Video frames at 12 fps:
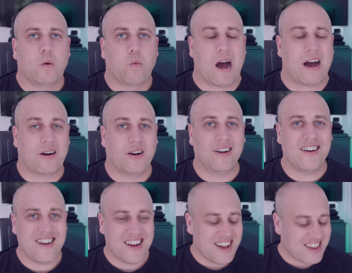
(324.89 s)
Wow,
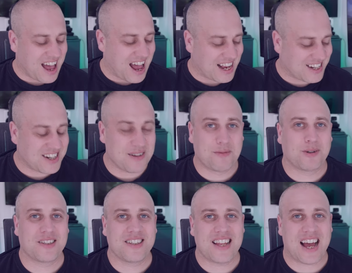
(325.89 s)
that actually
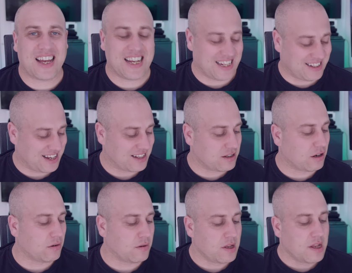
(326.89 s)
wasn't that easy at
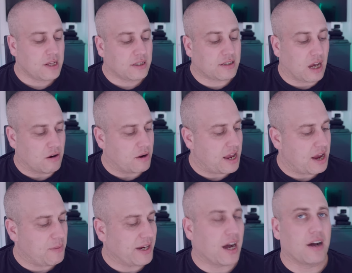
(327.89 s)
all. So
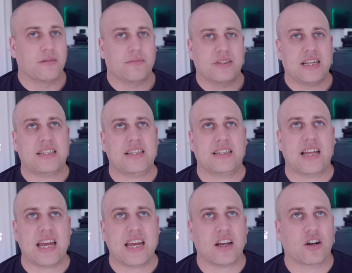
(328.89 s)
here we go. This is
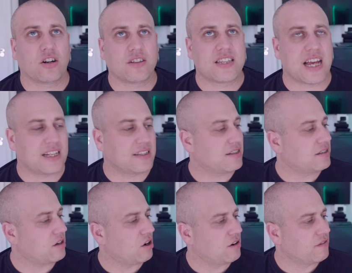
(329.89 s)
the
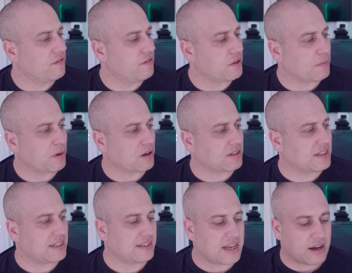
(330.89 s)
contents of the box
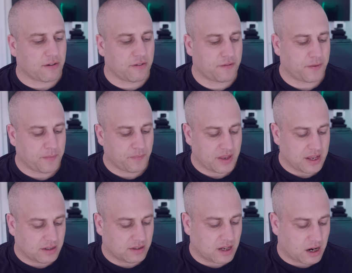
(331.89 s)
itself.
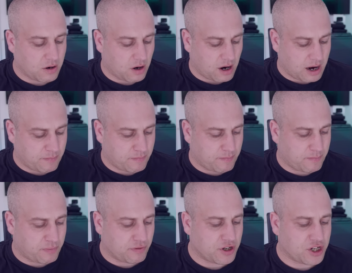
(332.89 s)
So I
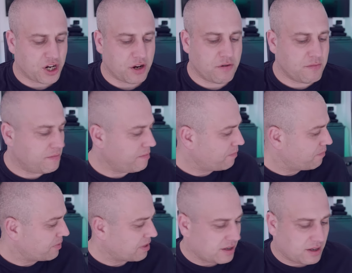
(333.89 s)
presume
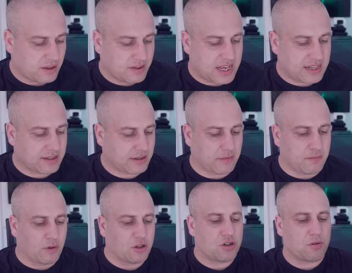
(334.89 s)
this
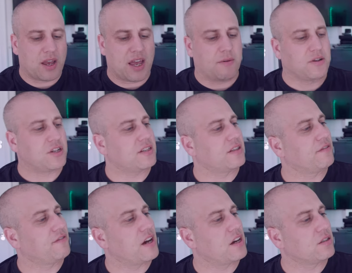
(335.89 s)
module here, which is the
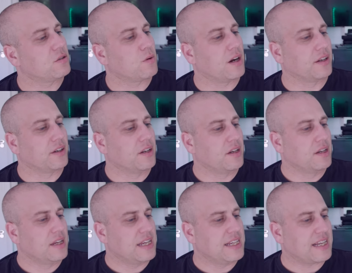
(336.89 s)
first one,
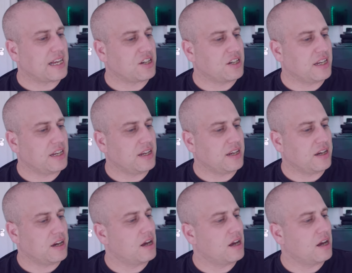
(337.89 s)
is actually